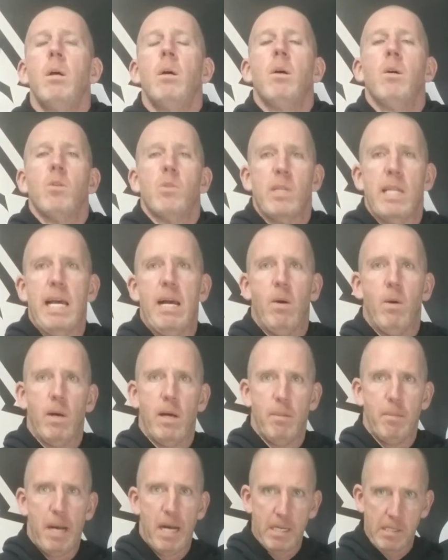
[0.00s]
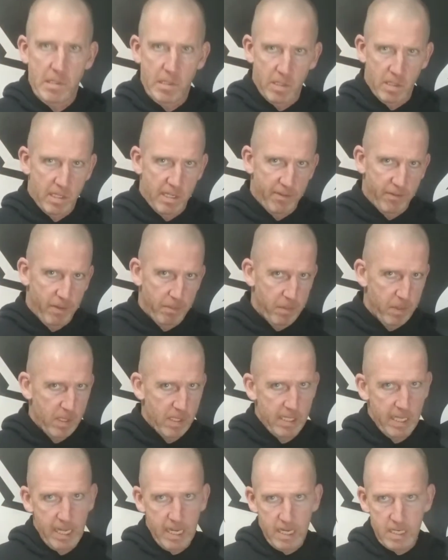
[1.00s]
So now I'm hustling stuff up the
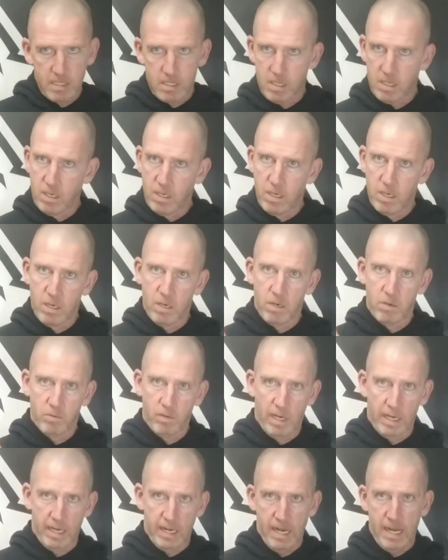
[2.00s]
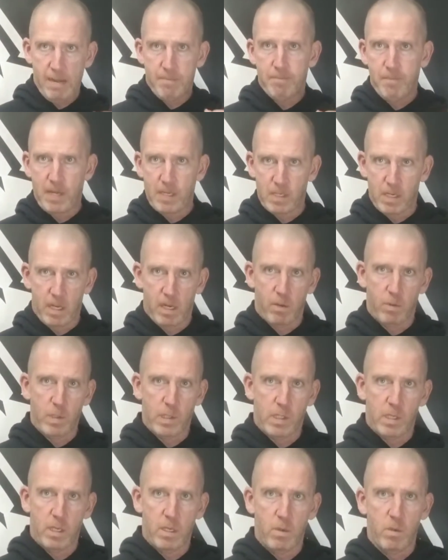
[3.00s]
stairs, running up as I always
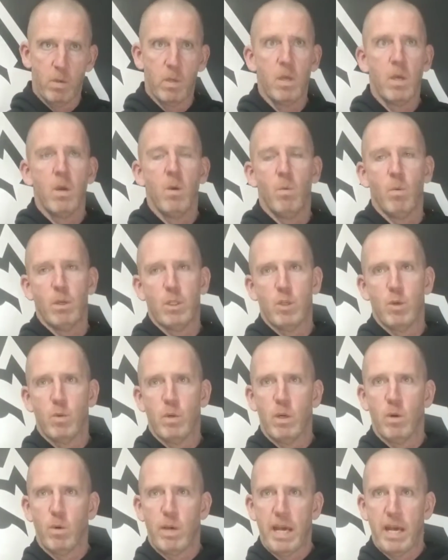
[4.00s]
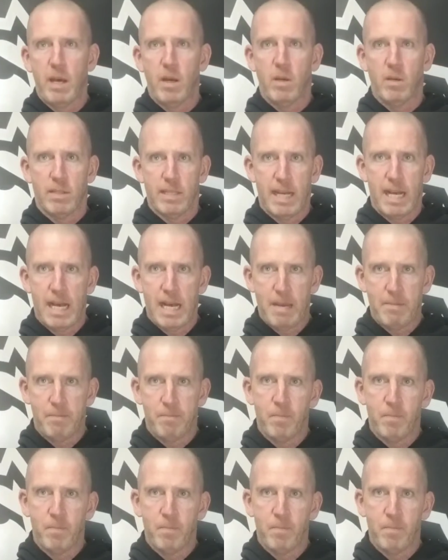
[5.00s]
do. We're doing okay on time.